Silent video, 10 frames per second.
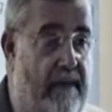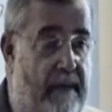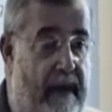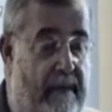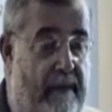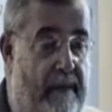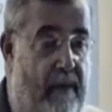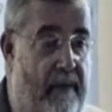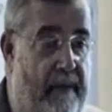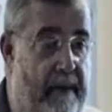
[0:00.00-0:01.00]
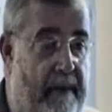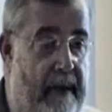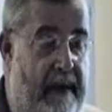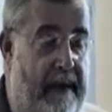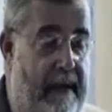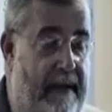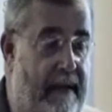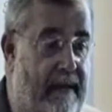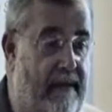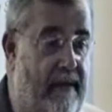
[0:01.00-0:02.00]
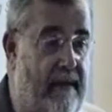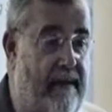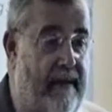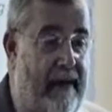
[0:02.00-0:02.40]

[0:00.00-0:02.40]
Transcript: without removing them. He does sort of